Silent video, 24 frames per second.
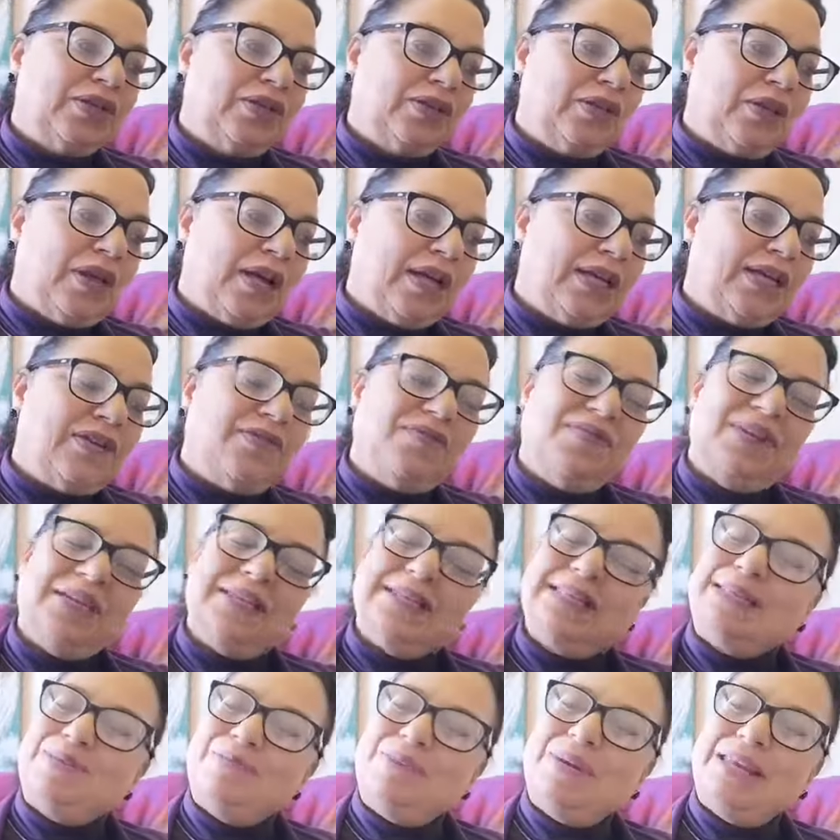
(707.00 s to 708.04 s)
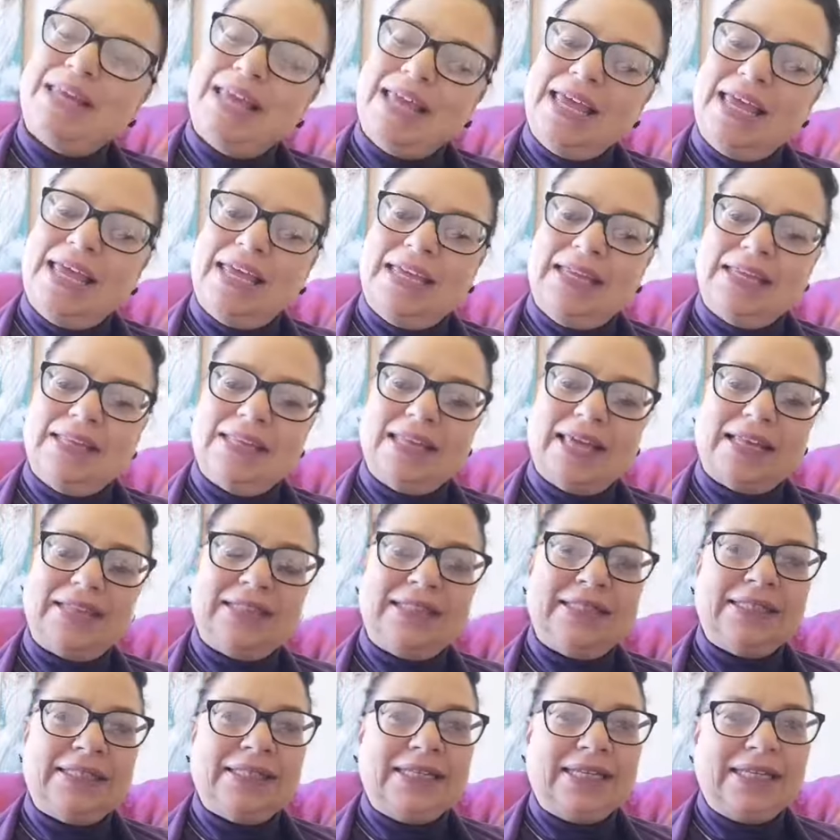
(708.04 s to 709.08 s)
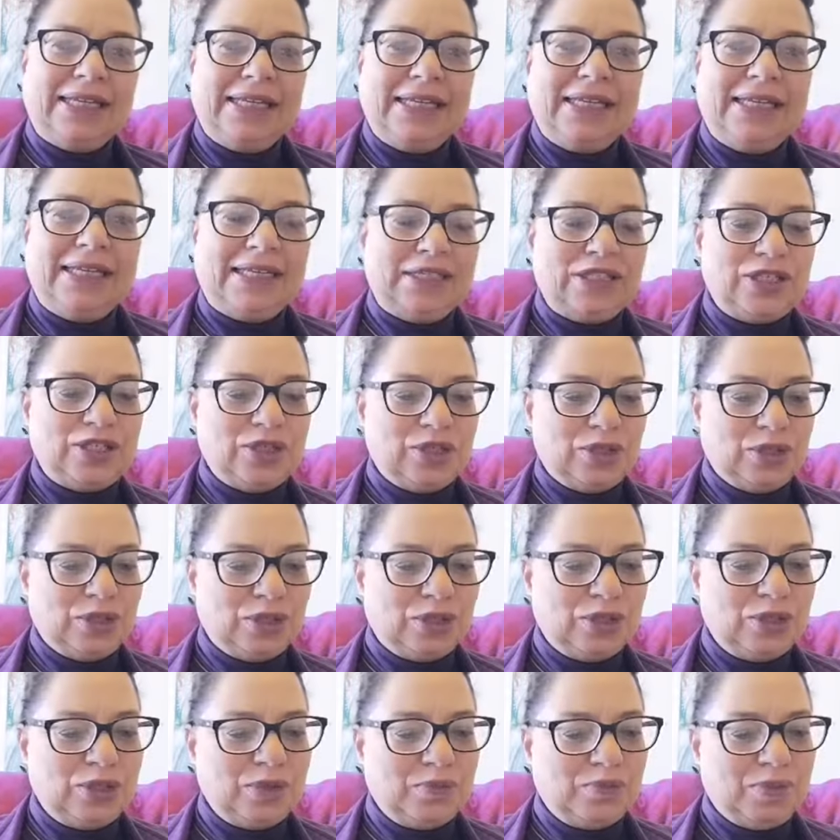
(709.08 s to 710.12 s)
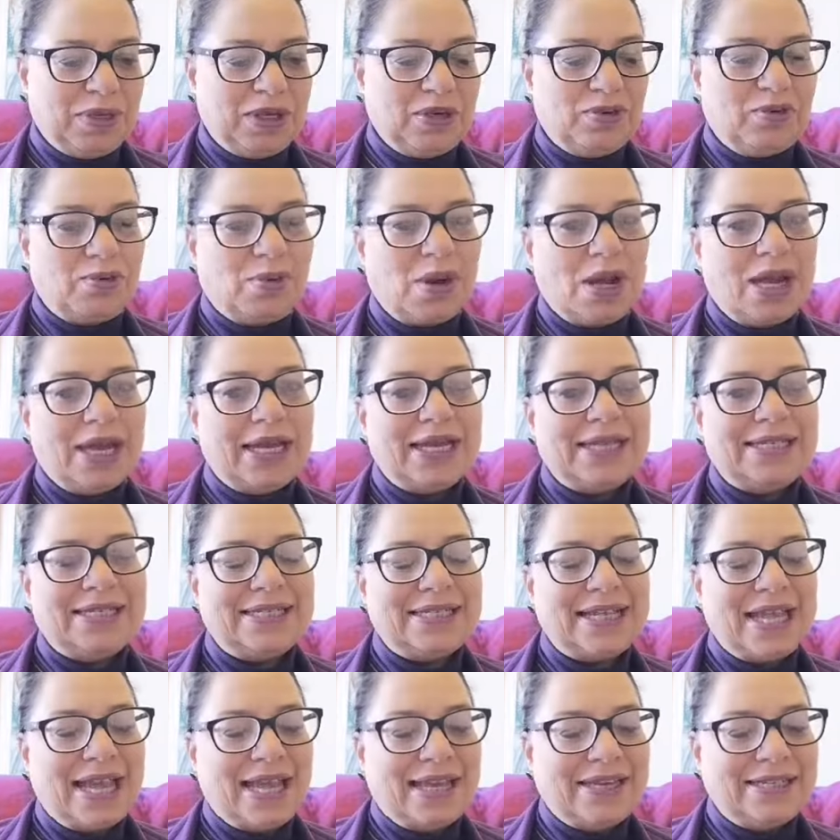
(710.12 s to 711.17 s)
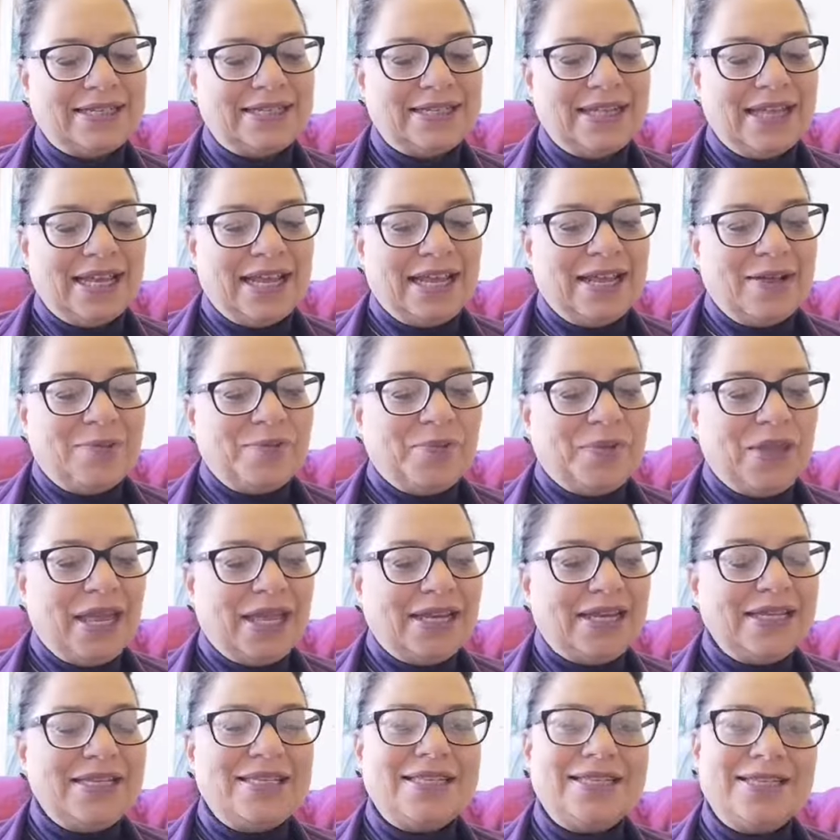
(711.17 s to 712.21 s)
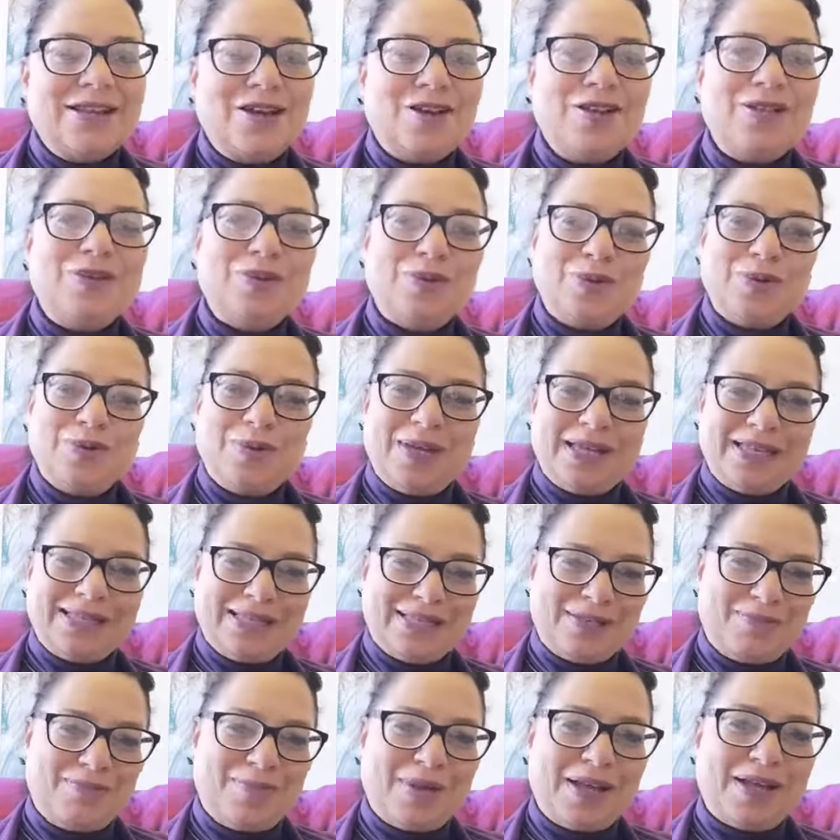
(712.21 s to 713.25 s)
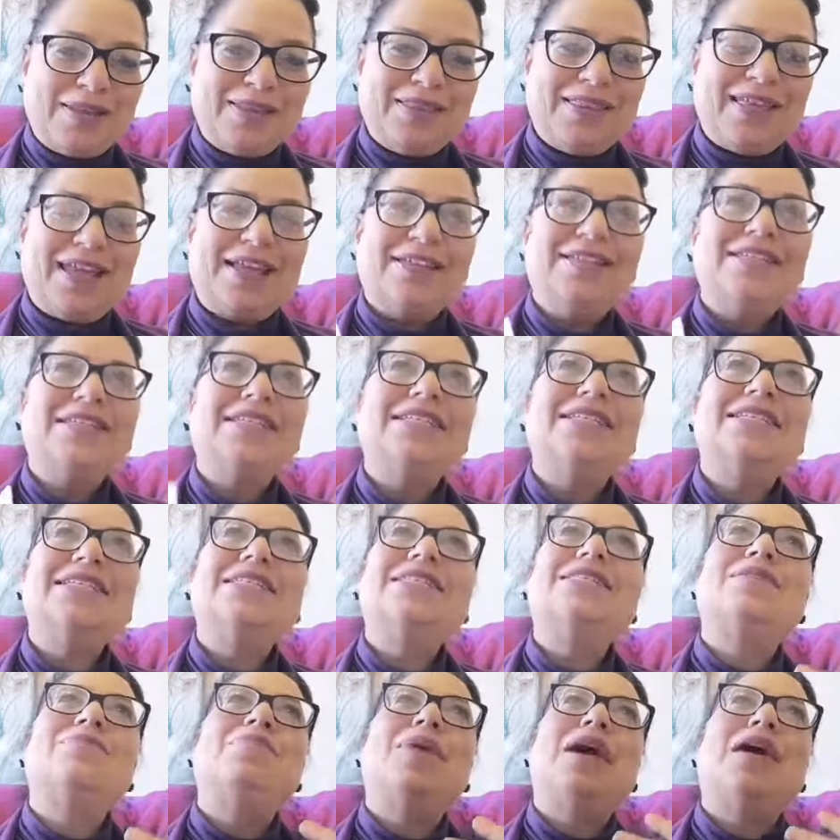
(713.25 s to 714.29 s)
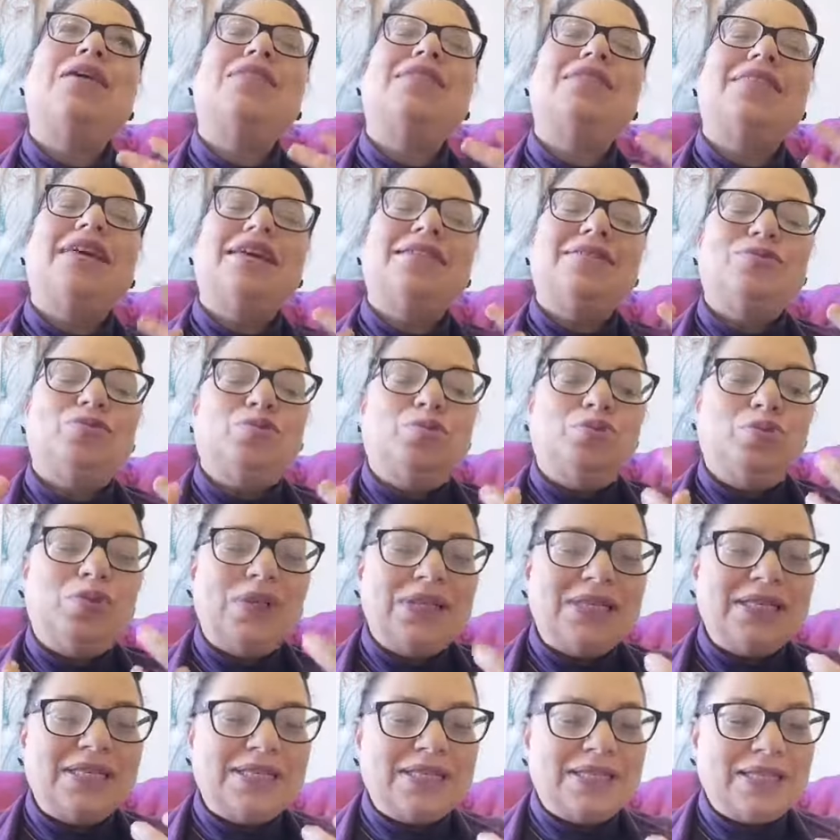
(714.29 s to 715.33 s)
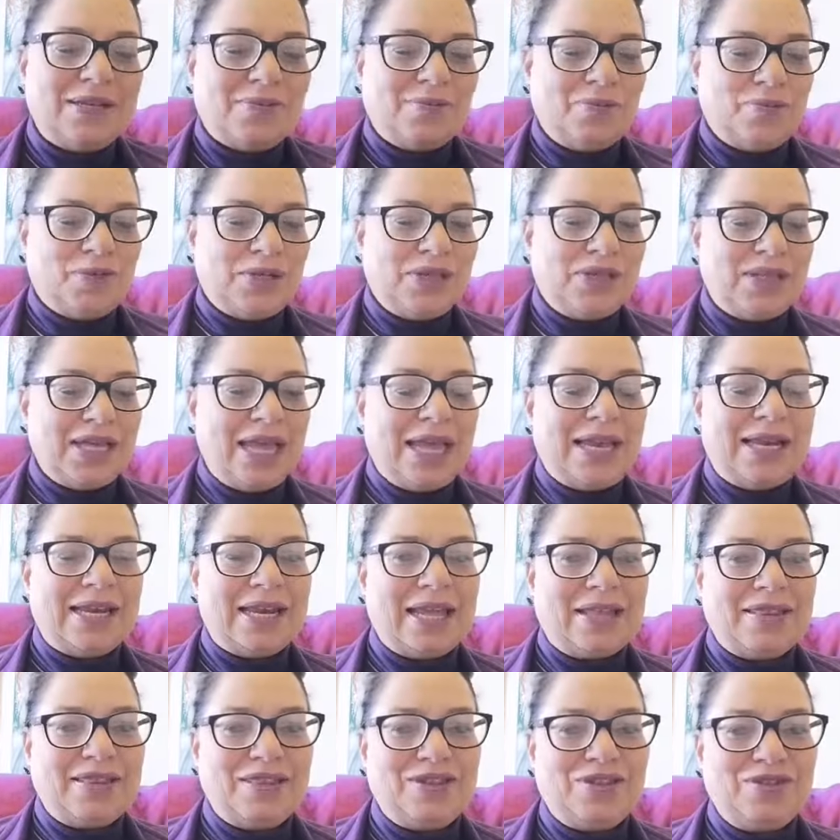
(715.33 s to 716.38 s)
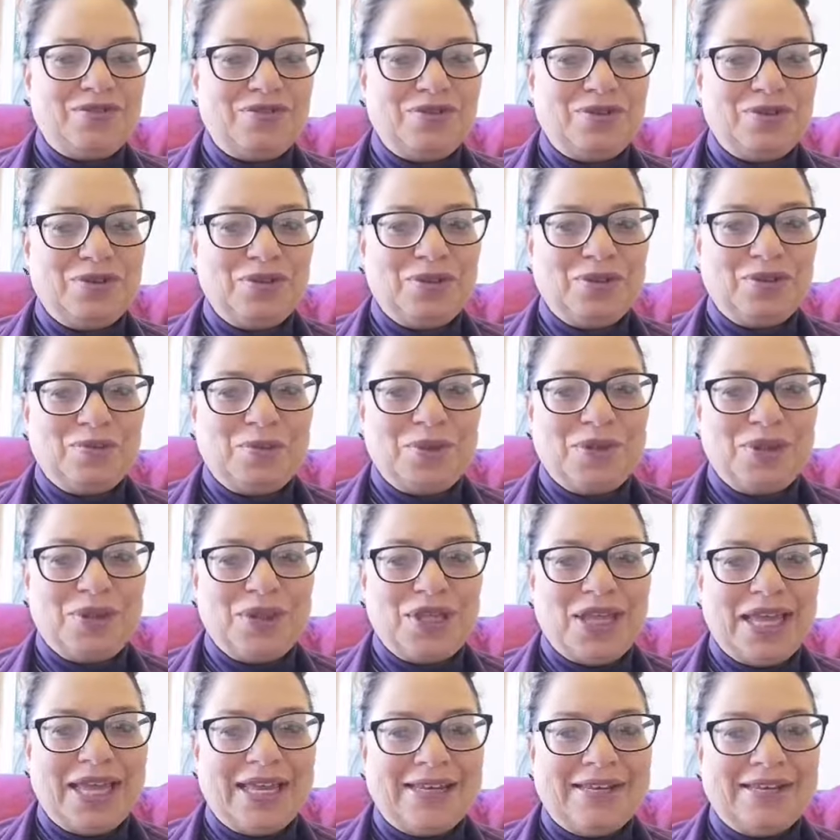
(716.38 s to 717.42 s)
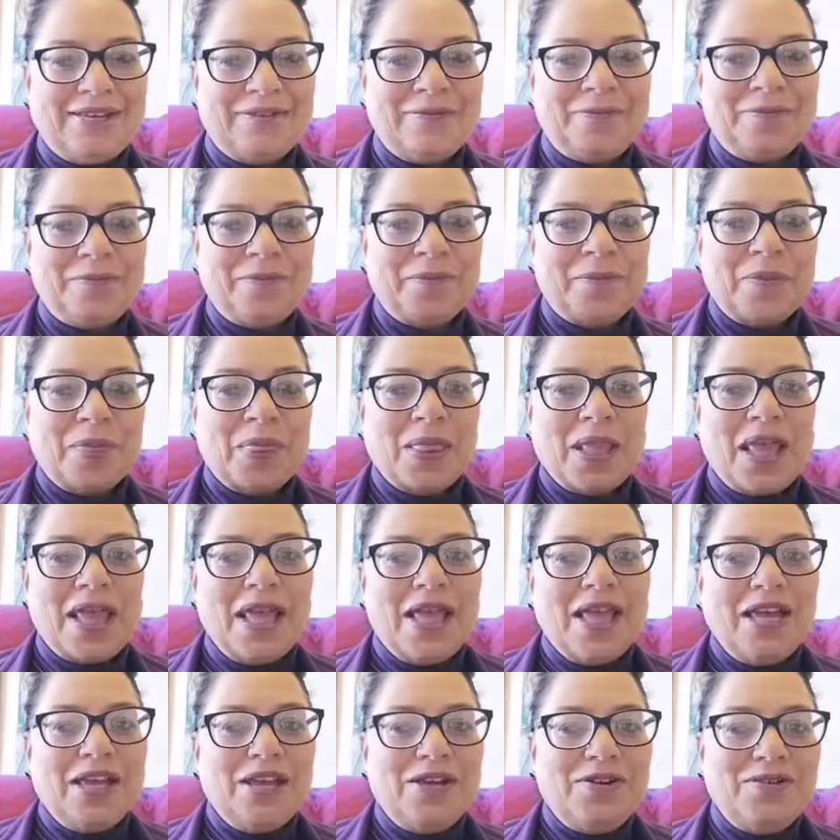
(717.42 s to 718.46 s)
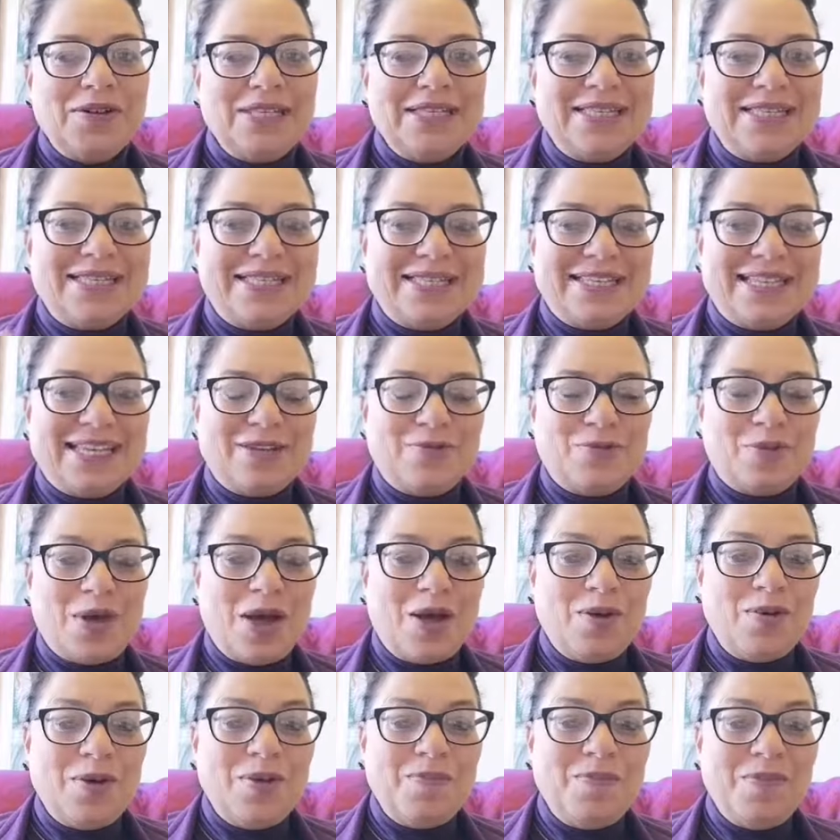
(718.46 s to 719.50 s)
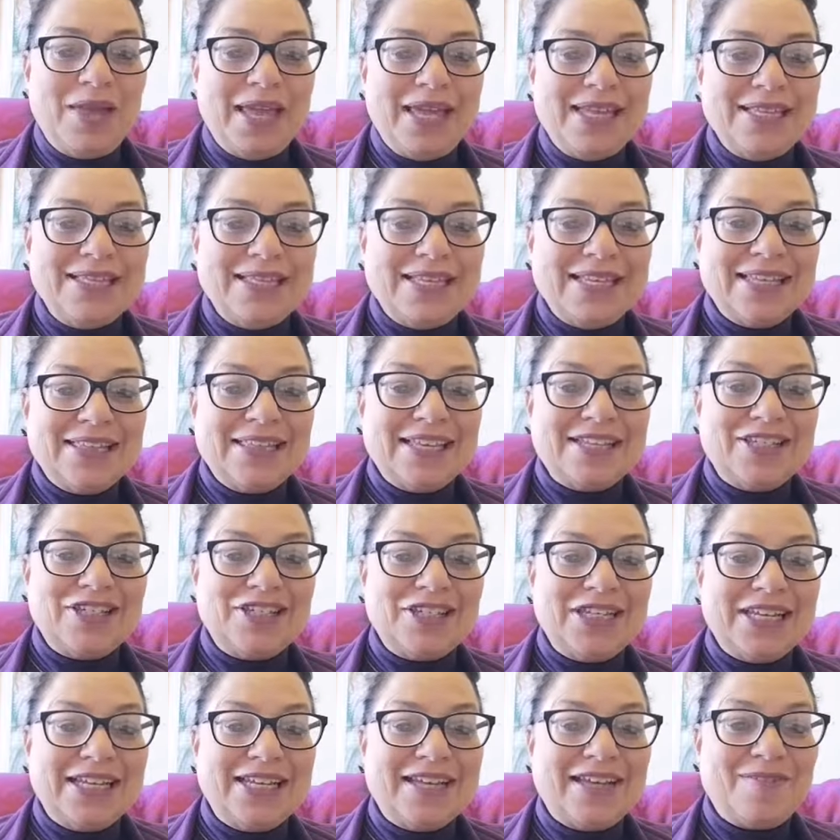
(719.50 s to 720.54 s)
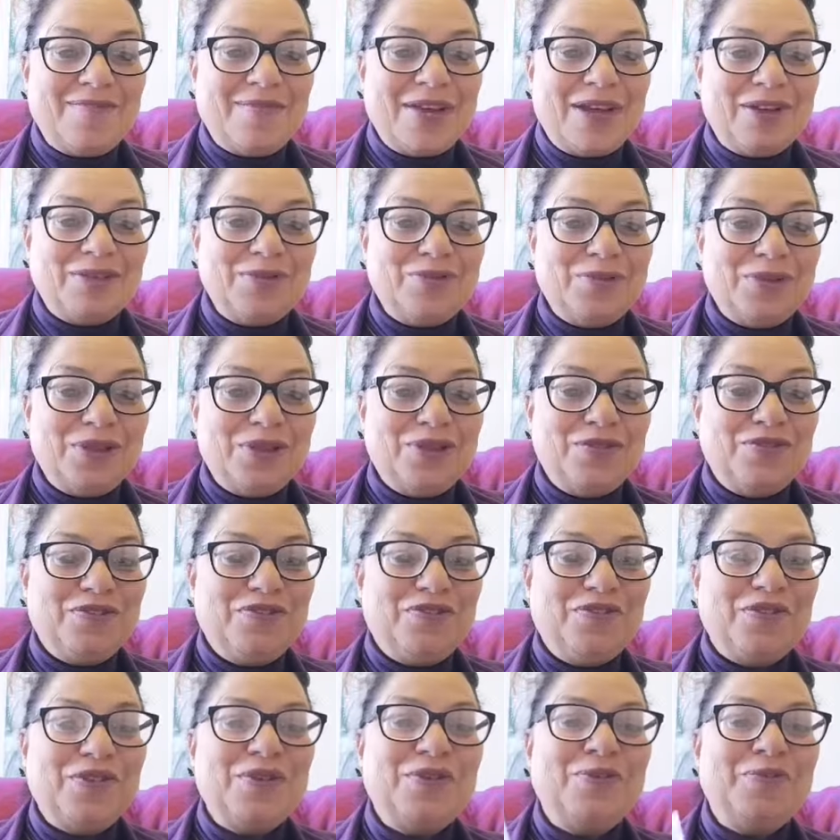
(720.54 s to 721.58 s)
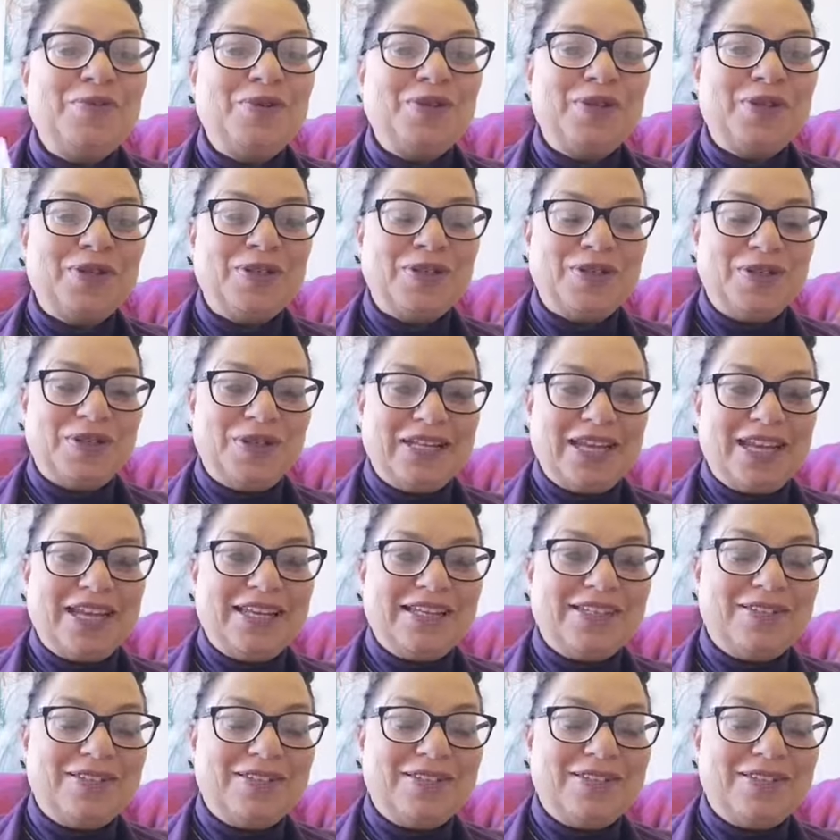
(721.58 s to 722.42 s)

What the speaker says: kind of explain, that need to be right. And it is not always about that. It is about that wisdom within and the truth within. Christy, wow, amazing that she come out with the full moon today,